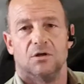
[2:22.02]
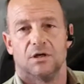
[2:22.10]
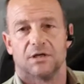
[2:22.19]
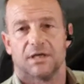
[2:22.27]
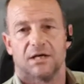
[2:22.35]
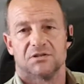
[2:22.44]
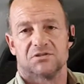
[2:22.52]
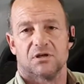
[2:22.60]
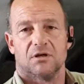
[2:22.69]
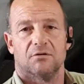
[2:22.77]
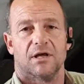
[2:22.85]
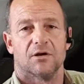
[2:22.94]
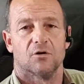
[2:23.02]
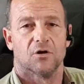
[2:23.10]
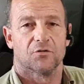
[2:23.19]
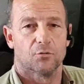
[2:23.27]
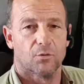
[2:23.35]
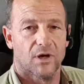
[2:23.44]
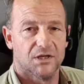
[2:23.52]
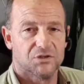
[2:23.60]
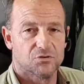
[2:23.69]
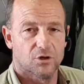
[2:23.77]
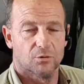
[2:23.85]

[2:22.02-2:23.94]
Okay, so unlike the Ranger,